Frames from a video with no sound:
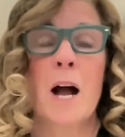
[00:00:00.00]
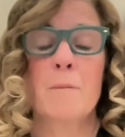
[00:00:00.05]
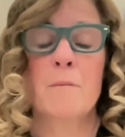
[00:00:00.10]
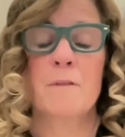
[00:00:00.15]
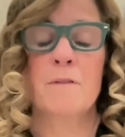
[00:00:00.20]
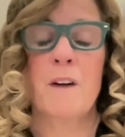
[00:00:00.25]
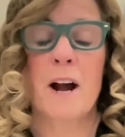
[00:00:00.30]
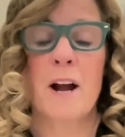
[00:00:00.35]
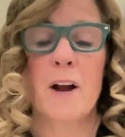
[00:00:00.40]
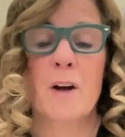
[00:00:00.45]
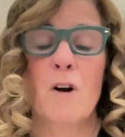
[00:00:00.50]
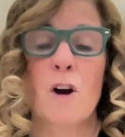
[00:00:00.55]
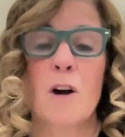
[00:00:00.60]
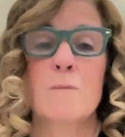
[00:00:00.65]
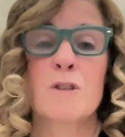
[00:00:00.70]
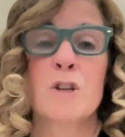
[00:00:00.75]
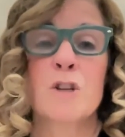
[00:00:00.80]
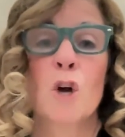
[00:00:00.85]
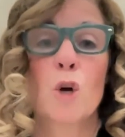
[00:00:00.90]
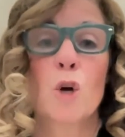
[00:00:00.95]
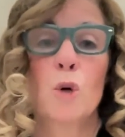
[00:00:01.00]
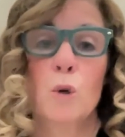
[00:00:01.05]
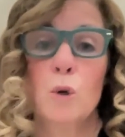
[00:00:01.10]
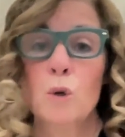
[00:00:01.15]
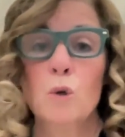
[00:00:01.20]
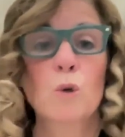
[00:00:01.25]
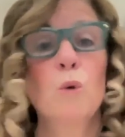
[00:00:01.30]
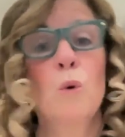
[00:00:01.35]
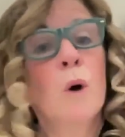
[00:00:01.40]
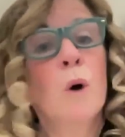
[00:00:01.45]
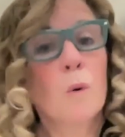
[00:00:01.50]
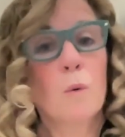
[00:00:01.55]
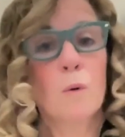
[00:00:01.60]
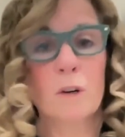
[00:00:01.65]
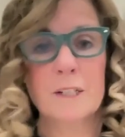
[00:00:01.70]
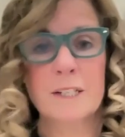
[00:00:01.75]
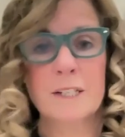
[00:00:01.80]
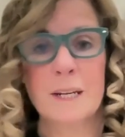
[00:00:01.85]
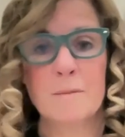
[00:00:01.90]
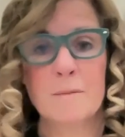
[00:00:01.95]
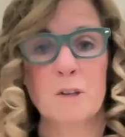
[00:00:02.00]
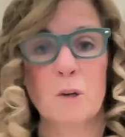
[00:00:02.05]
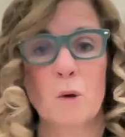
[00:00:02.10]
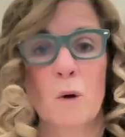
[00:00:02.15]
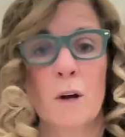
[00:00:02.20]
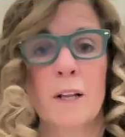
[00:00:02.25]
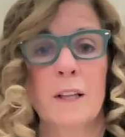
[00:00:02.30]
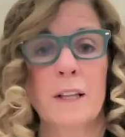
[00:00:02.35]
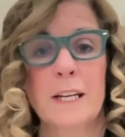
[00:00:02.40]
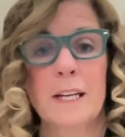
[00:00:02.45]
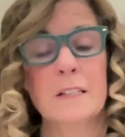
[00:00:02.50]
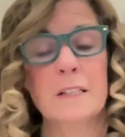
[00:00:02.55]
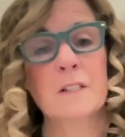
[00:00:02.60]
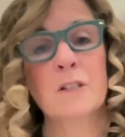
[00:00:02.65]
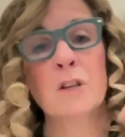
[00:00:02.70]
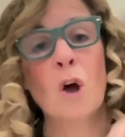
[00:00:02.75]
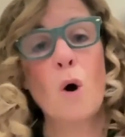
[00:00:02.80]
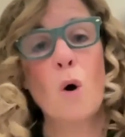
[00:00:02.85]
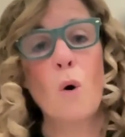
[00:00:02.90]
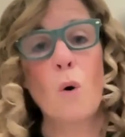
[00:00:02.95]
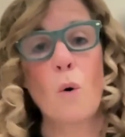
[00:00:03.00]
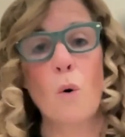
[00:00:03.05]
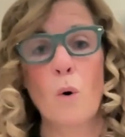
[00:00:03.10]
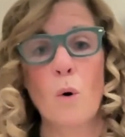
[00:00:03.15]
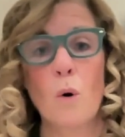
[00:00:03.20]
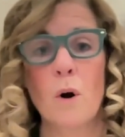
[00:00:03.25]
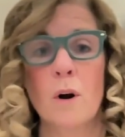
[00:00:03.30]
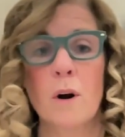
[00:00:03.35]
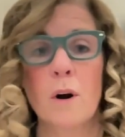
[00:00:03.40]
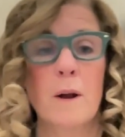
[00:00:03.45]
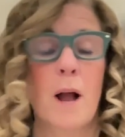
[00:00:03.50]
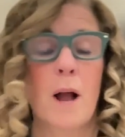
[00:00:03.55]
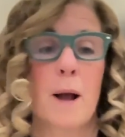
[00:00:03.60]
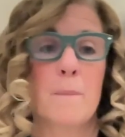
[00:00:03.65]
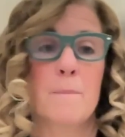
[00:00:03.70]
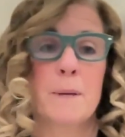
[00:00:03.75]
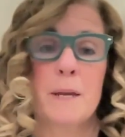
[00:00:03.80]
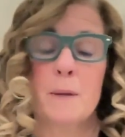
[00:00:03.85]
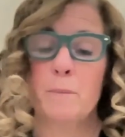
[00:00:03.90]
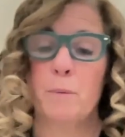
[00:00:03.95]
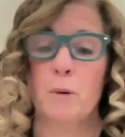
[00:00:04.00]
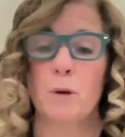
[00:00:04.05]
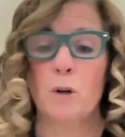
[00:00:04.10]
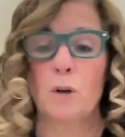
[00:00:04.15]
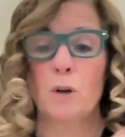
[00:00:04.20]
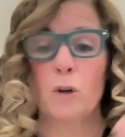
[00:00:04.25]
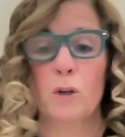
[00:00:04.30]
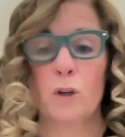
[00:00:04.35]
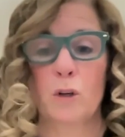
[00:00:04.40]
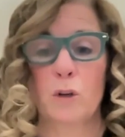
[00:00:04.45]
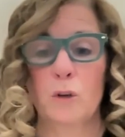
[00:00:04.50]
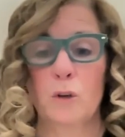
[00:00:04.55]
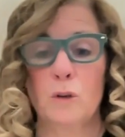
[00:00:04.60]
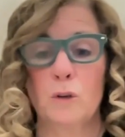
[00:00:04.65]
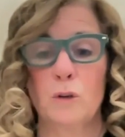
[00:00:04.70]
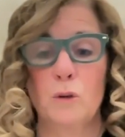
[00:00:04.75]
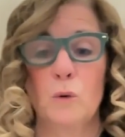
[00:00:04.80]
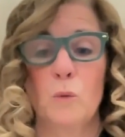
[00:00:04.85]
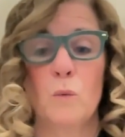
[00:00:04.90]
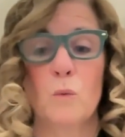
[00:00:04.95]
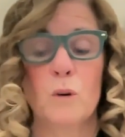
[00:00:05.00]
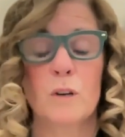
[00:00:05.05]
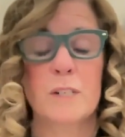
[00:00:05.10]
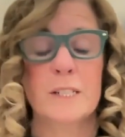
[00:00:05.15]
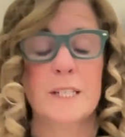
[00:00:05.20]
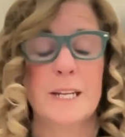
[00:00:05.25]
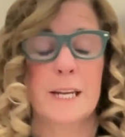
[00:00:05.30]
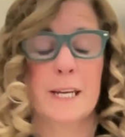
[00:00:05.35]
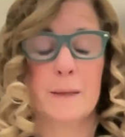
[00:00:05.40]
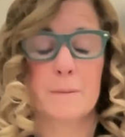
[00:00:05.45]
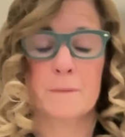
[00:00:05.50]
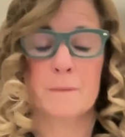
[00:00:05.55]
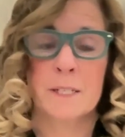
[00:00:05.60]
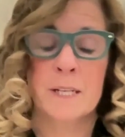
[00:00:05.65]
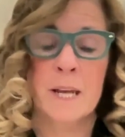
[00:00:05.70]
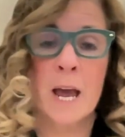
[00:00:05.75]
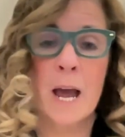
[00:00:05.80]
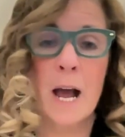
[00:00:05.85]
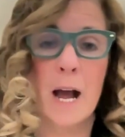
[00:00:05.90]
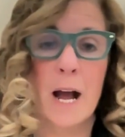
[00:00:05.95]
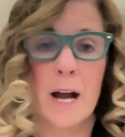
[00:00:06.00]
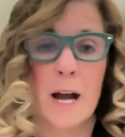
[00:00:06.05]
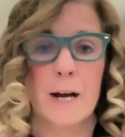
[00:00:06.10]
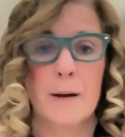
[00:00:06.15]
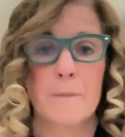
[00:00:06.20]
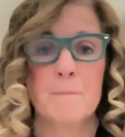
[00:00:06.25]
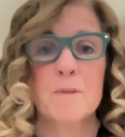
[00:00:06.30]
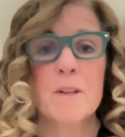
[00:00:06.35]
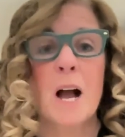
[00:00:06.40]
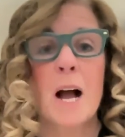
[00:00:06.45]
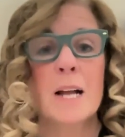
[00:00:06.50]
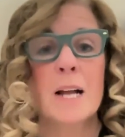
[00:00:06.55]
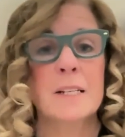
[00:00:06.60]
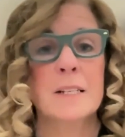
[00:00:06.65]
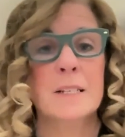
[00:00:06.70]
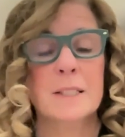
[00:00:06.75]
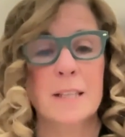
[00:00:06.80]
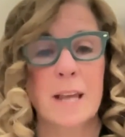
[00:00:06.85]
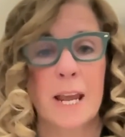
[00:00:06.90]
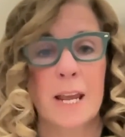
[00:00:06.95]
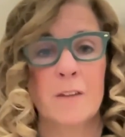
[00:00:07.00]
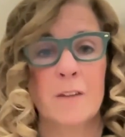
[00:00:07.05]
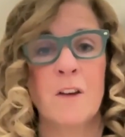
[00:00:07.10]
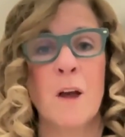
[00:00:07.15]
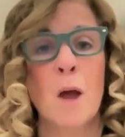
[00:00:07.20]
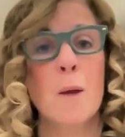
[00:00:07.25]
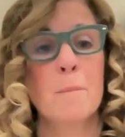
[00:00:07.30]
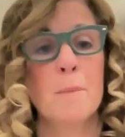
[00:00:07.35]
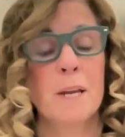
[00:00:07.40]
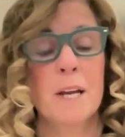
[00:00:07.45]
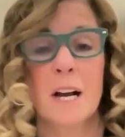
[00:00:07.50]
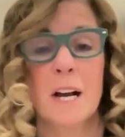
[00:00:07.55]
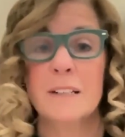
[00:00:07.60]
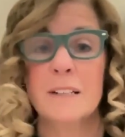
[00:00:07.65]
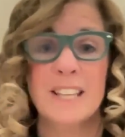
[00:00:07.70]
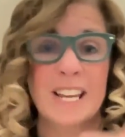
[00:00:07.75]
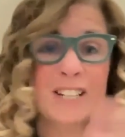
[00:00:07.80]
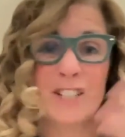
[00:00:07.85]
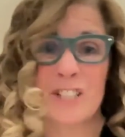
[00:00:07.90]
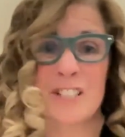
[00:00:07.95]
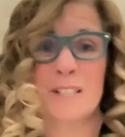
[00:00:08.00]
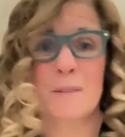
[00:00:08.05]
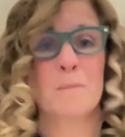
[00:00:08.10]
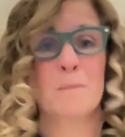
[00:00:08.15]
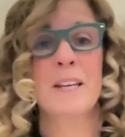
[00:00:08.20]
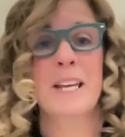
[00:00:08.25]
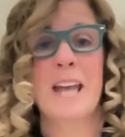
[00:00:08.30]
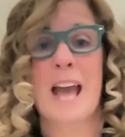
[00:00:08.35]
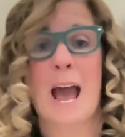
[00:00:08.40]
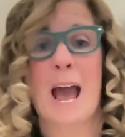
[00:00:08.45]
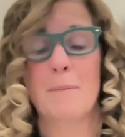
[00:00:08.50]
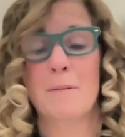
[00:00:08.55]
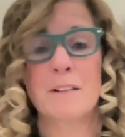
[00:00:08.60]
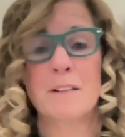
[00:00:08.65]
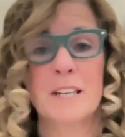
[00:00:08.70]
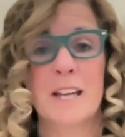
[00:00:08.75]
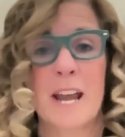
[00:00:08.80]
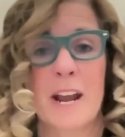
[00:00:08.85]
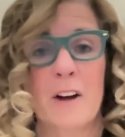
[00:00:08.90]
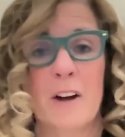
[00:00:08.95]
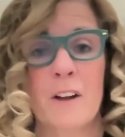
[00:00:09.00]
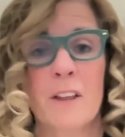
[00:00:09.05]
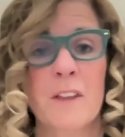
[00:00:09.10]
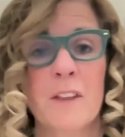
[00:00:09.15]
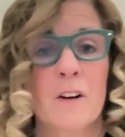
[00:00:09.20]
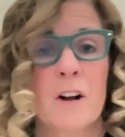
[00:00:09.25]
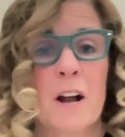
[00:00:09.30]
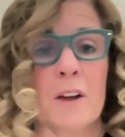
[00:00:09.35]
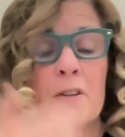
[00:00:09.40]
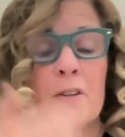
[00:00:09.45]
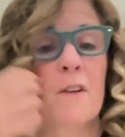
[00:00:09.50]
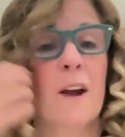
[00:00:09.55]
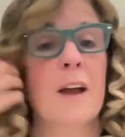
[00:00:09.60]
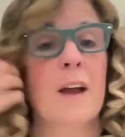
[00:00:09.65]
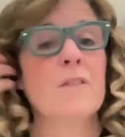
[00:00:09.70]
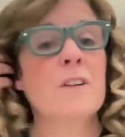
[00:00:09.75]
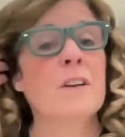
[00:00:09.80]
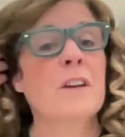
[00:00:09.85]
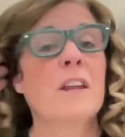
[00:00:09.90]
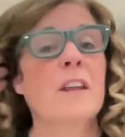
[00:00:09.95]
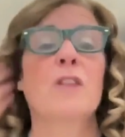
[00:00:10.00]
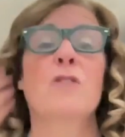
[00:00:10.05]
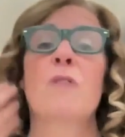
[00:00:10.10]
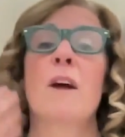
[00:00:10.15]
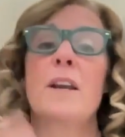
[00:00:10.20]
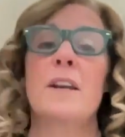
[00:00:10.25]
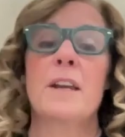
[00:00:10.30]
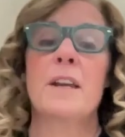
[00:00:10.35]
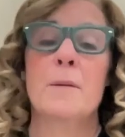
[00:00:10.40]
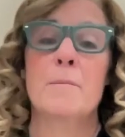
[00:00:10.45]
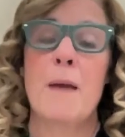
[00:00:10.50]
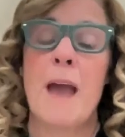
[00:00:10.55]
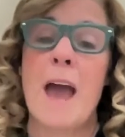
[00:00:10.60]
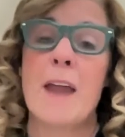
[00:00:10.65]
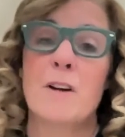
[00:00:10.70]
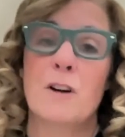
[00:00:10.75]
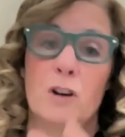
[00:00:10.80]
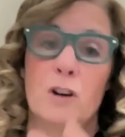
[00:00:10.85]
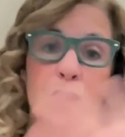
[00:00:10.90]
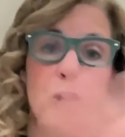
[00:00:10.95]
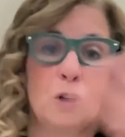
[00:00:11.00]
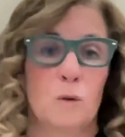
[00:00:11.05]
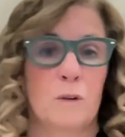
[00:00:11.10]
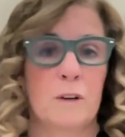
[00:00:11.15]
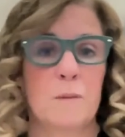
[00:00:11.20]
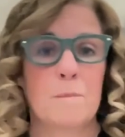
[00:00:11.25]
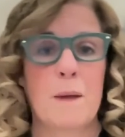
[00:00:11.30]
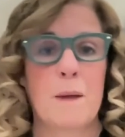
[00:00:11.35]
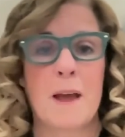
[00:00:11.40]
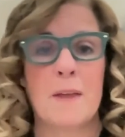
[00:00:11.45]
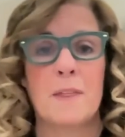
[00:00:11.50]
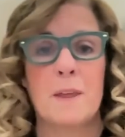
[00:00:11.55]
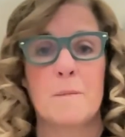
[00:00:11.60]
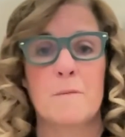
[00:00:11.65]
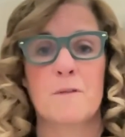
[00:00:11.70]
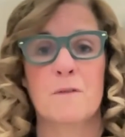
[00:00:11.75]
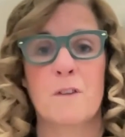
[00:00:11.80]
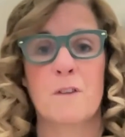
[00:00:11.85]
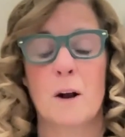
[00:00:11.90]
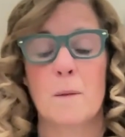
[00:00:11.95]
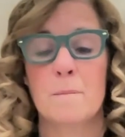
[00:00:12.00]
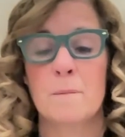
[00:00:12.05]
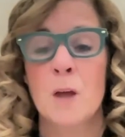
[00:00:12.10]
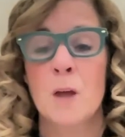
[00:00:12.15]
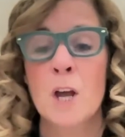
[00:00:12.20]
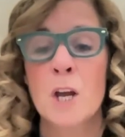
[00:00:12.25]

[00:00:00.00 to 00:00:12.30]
firearms who were deemed loyalists, or people who were deemed unsafe because they just simply happened to carry their gun around in a threatening manner. You could ban them from